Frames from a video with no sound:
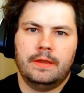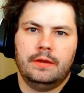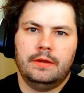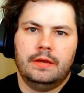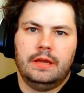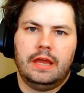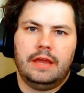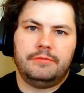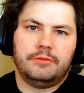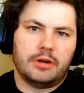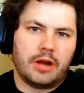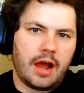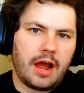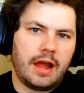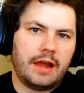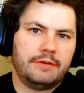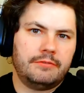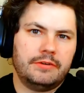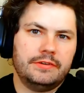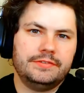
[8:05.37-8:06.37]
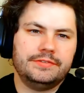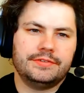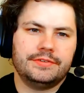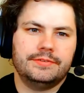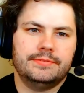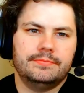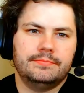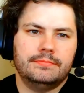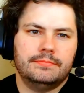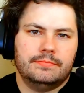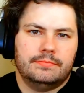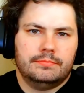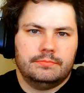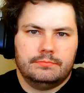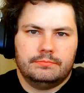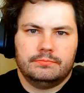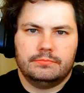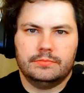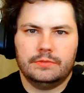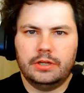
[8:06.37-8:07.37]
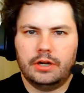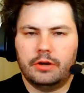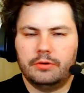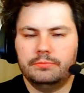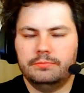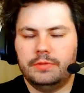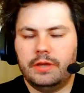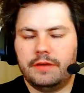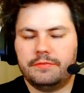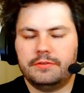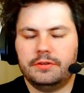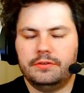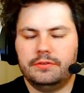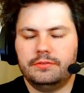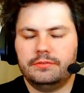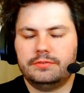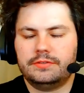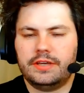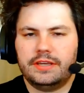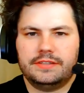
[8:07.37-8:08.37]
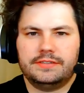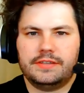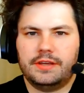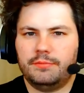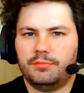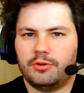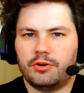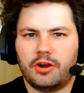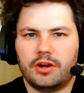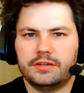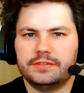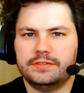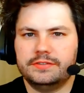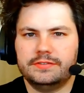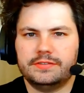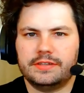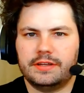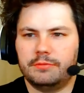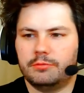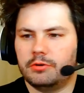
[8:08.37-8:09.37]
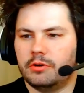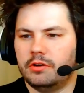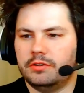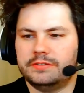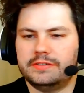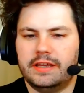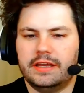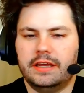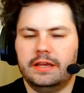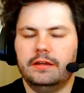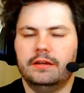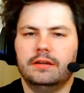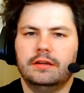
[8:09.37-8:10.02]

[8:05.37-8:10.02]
If you're not high risk, you know, you have to take the same precautions that we're all taking,